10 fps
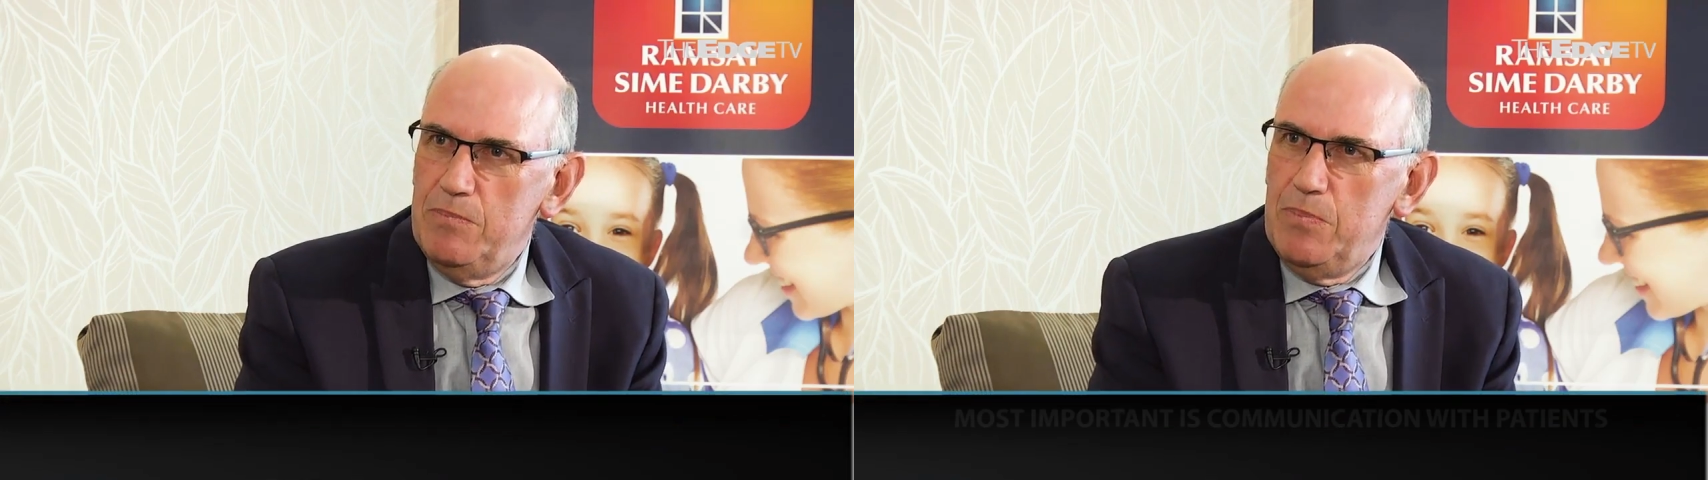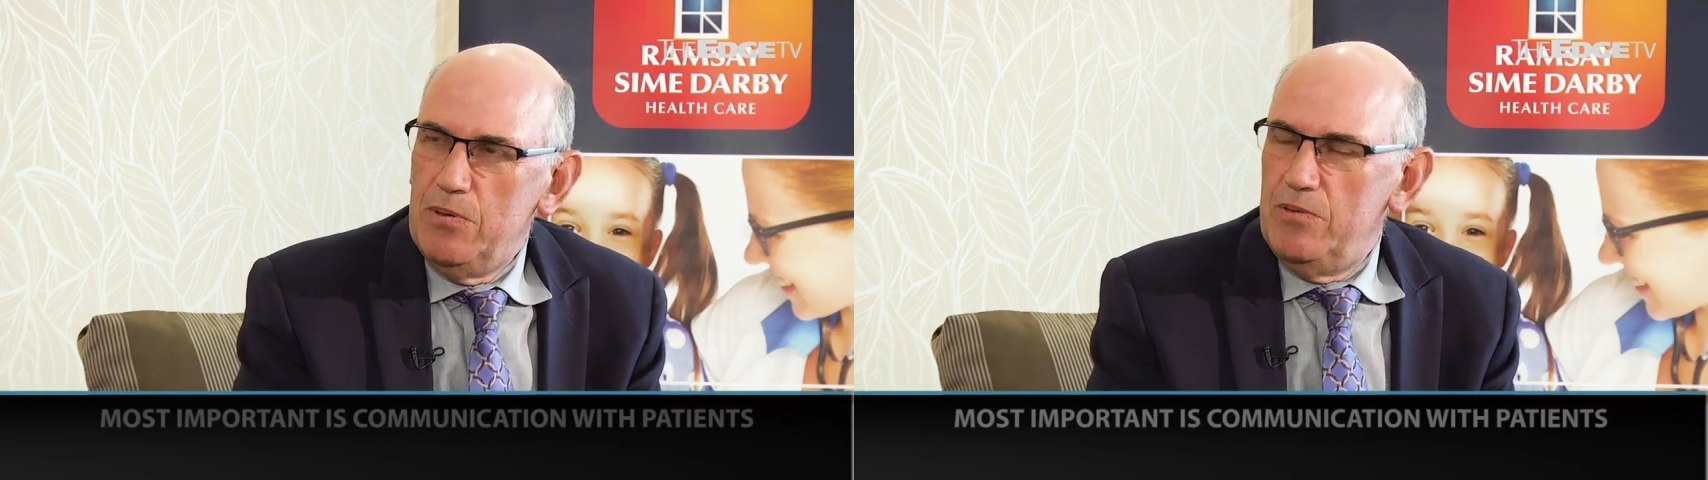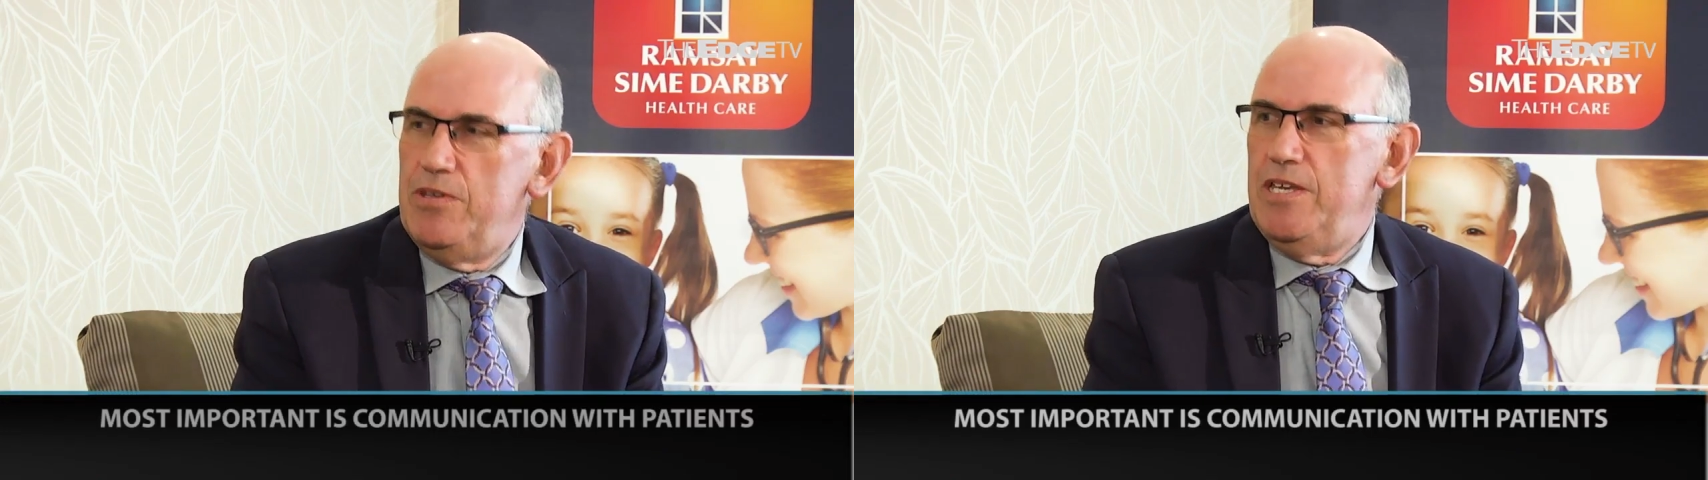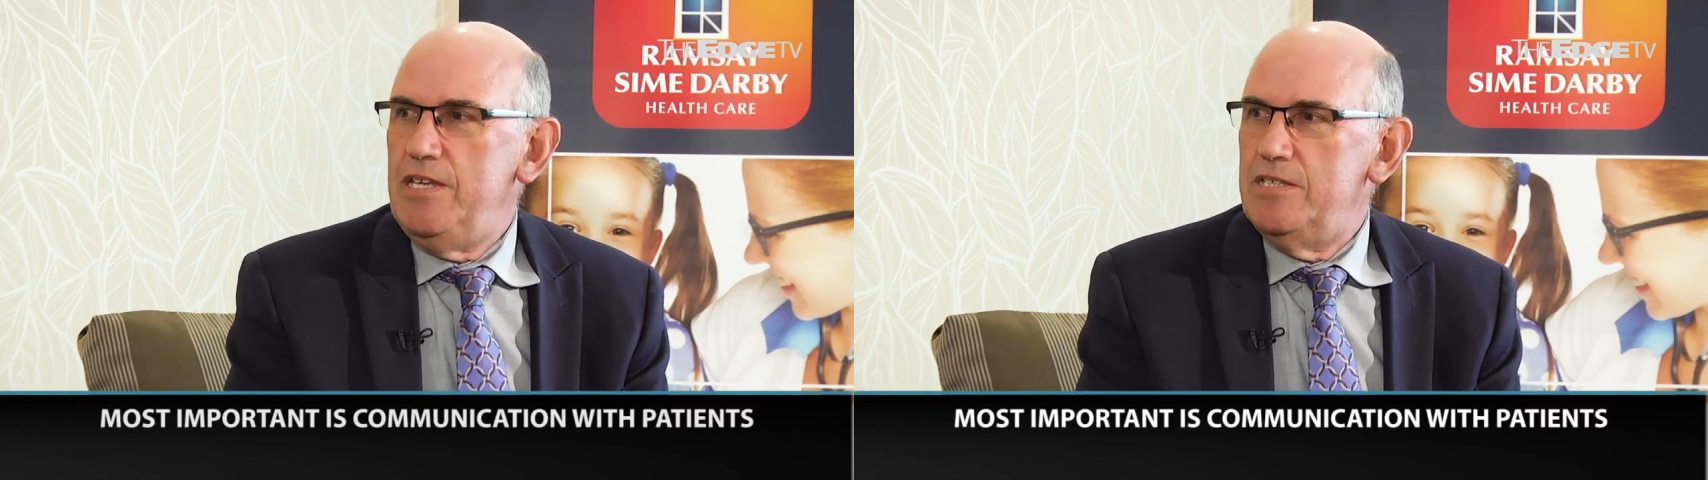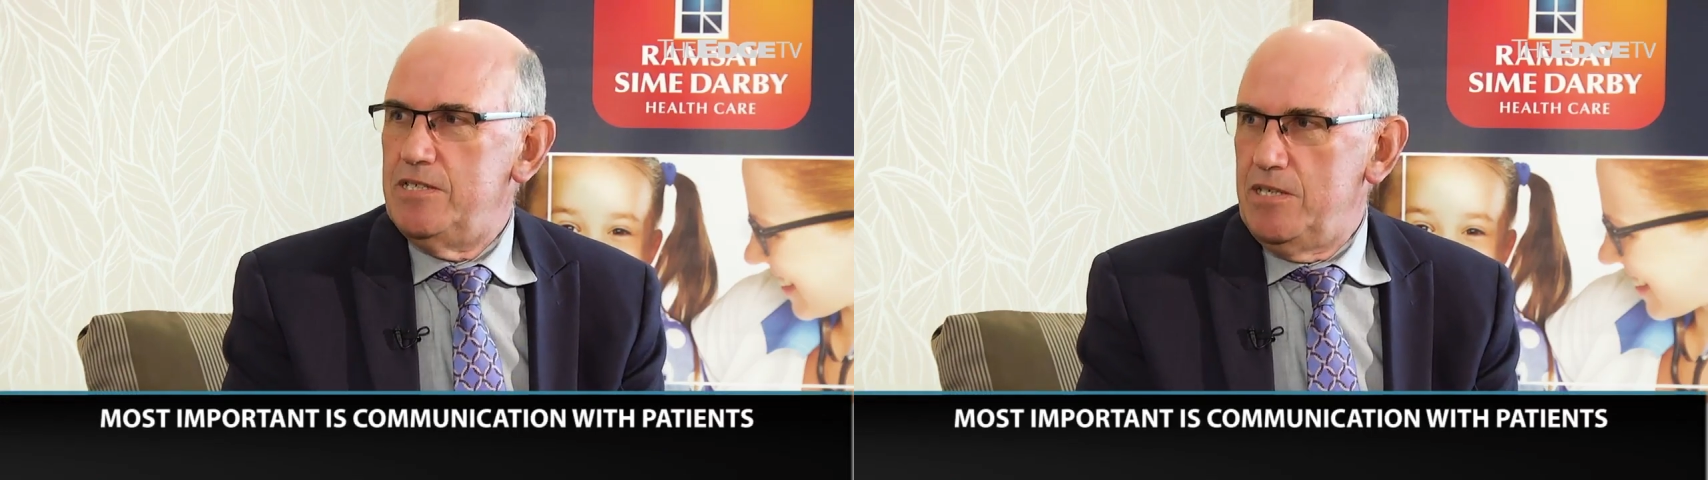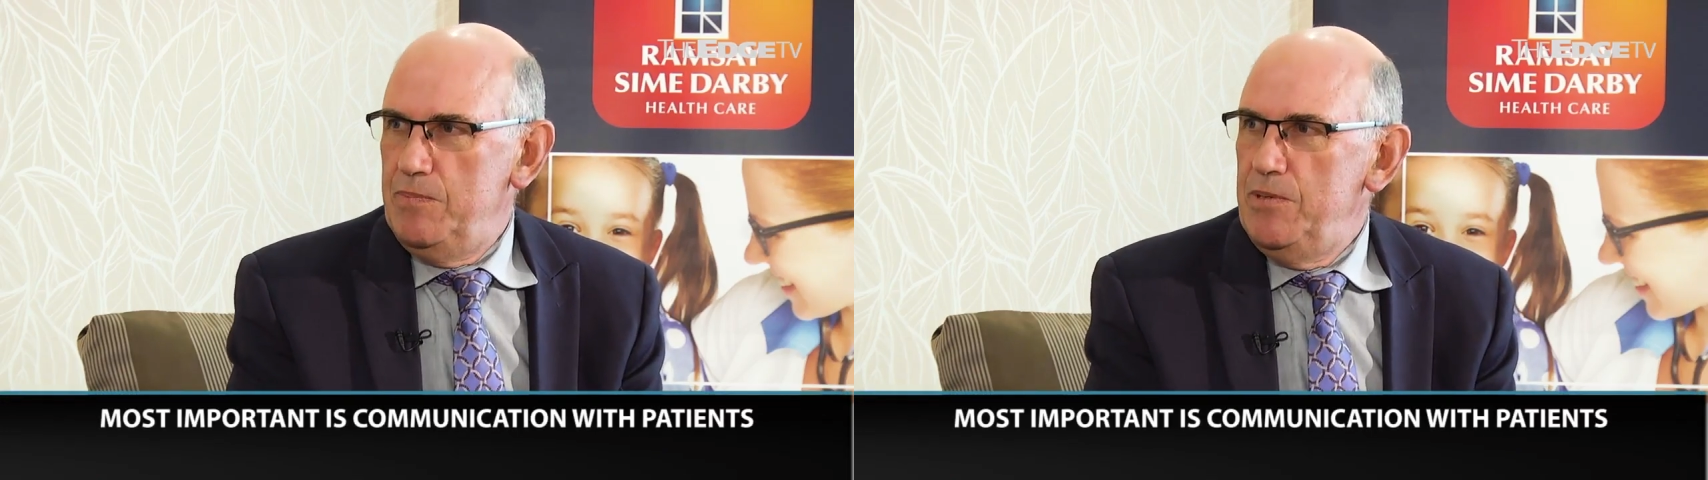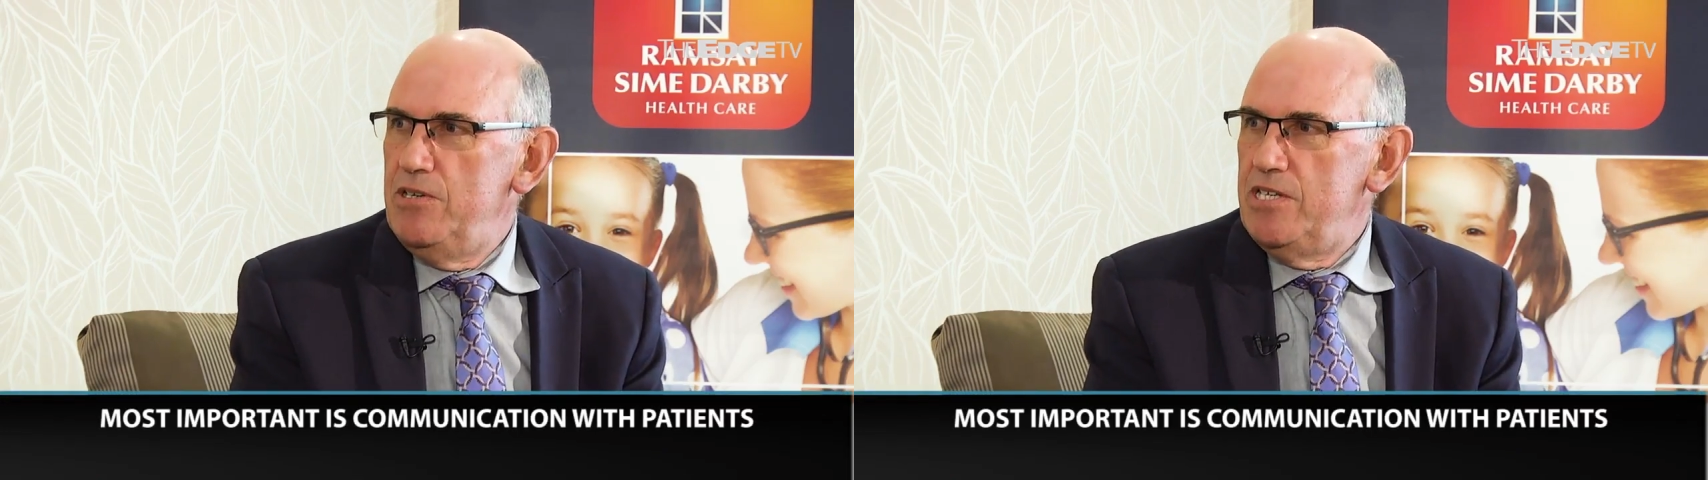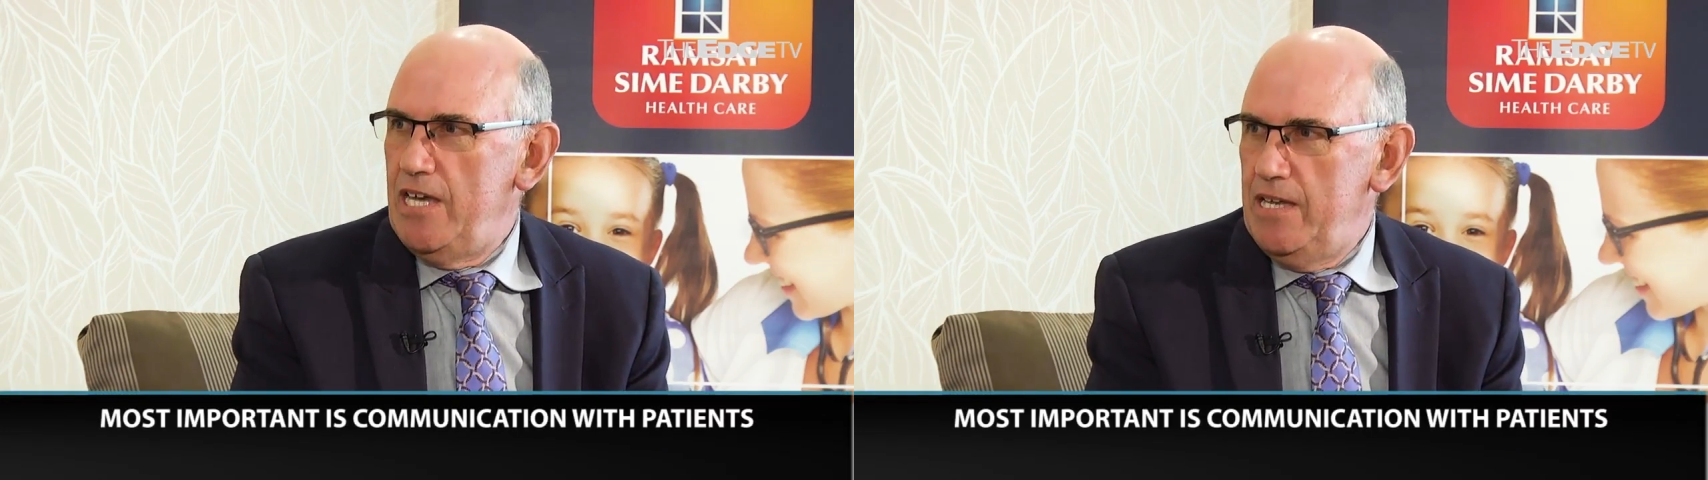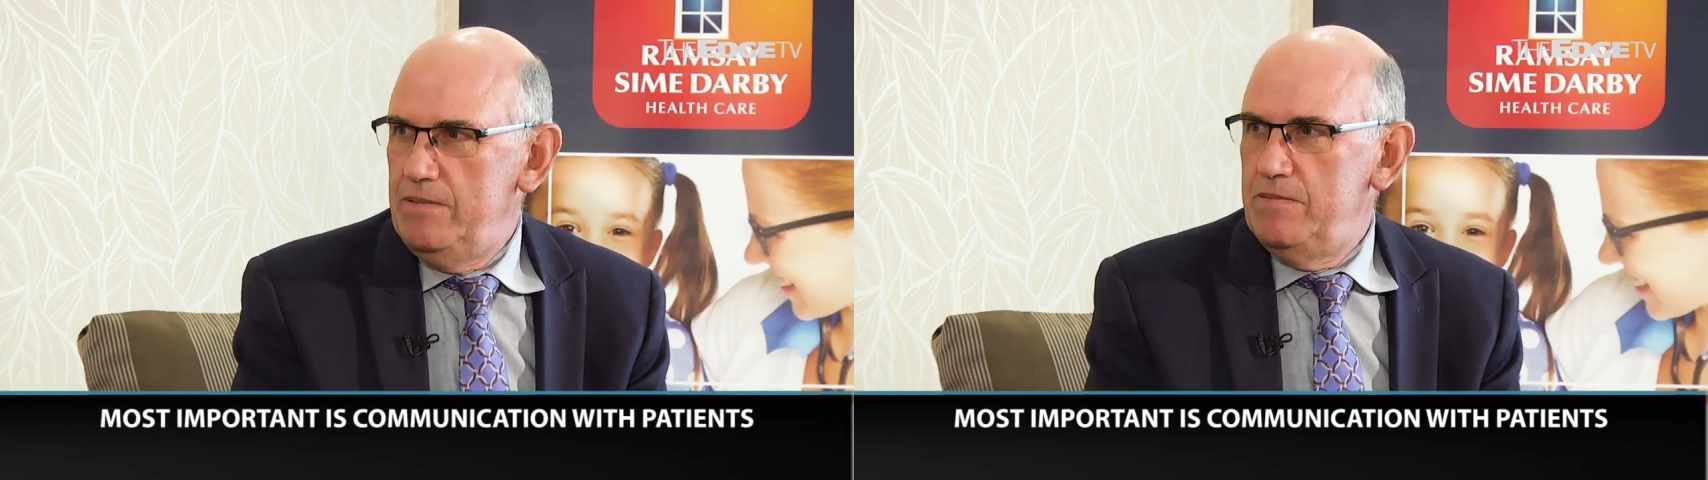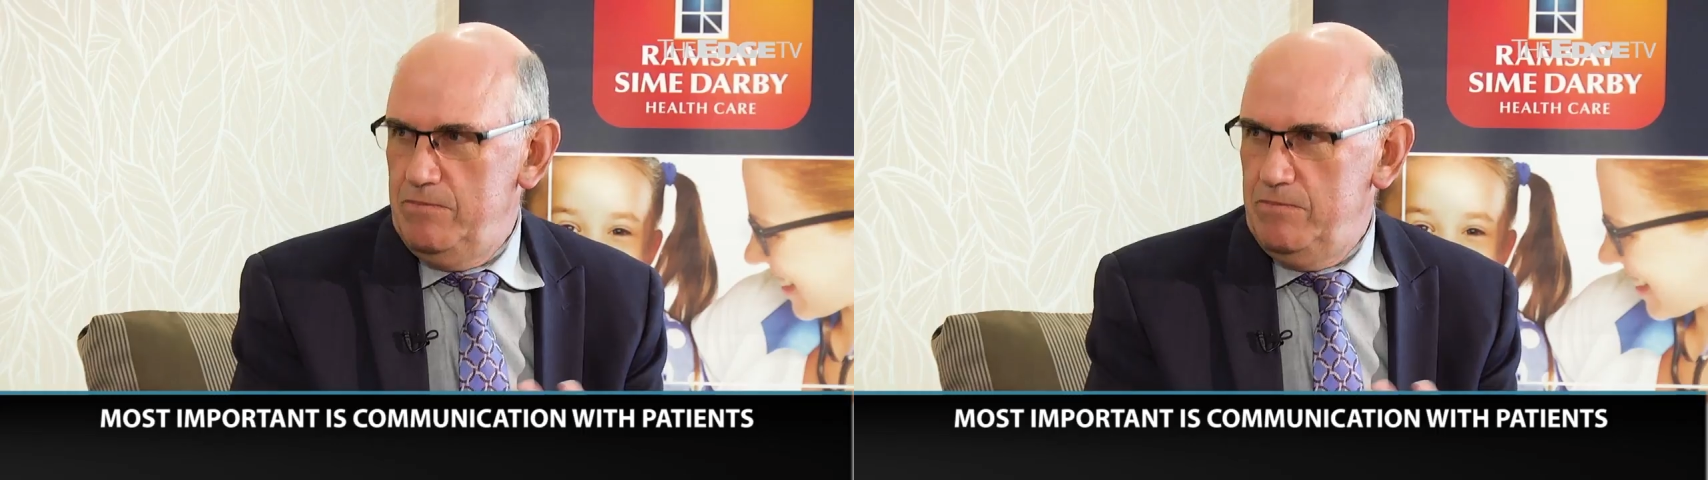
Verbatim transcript: important thing is to communicate